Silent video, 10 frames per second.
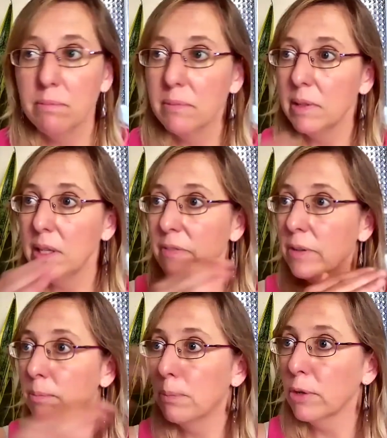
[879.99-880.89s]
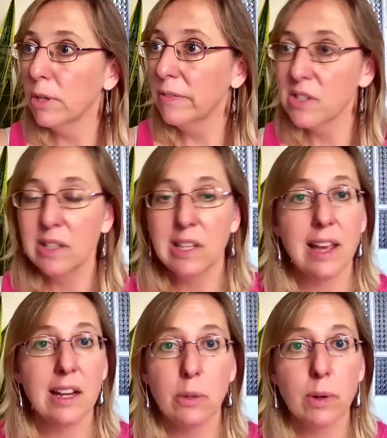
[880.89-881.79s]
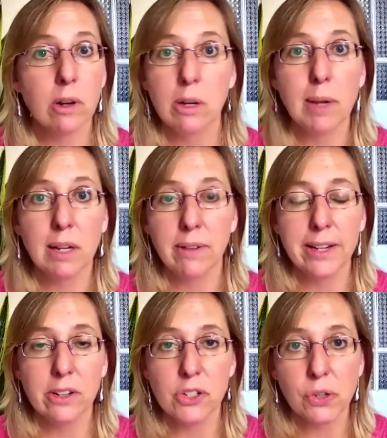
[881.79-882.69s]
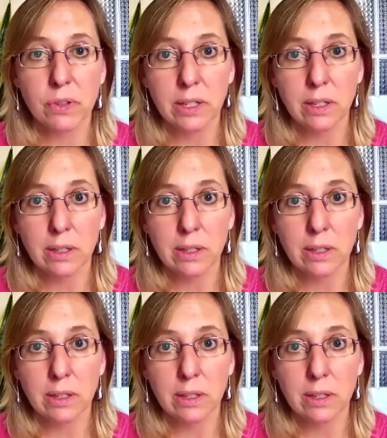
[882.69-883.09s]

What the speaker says: even previously anywhere on my radar screen,